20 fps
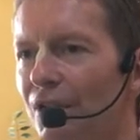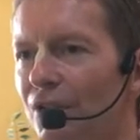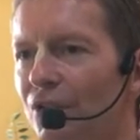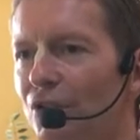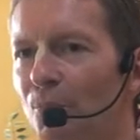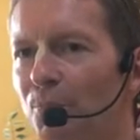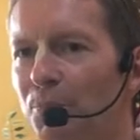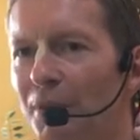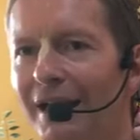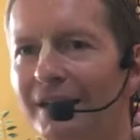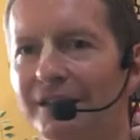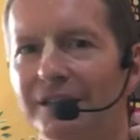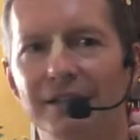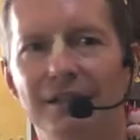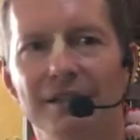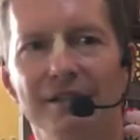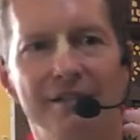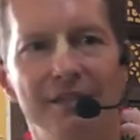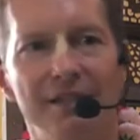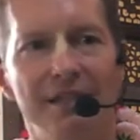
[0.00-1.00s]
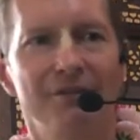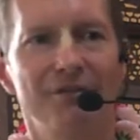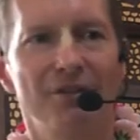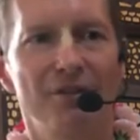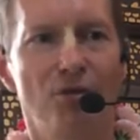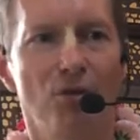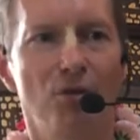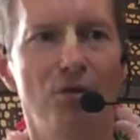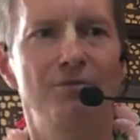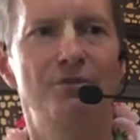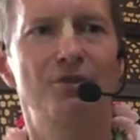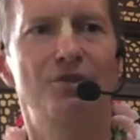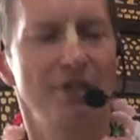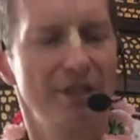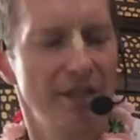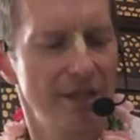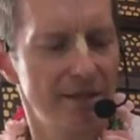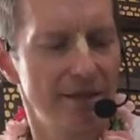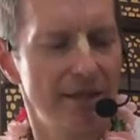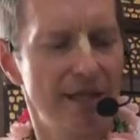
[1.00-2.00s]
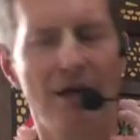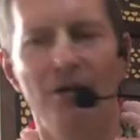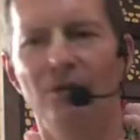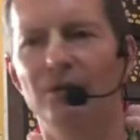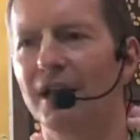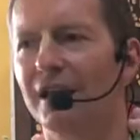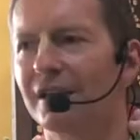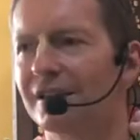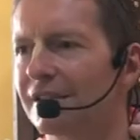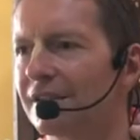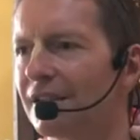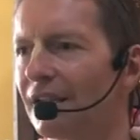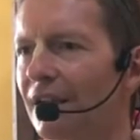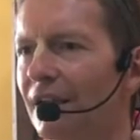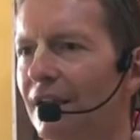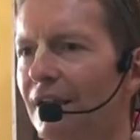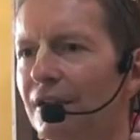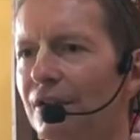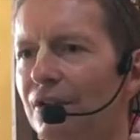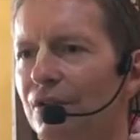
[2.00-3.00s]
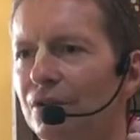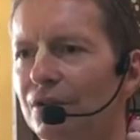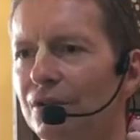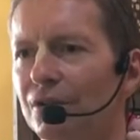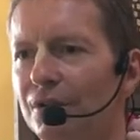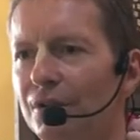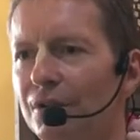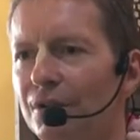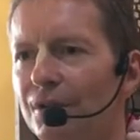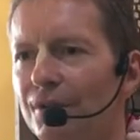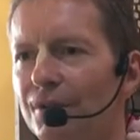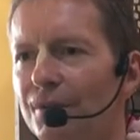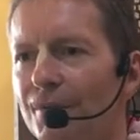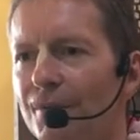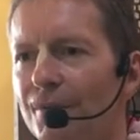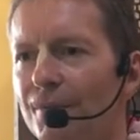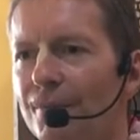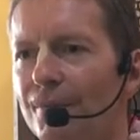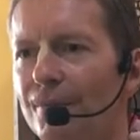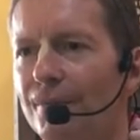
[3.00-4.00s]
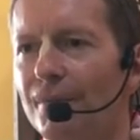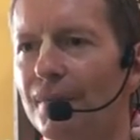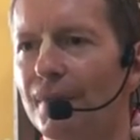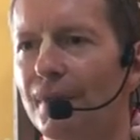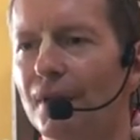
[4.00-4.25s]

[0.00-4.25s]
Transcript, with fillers: You planted the seed of a thorn tree and now they are sticking in you. Hmm?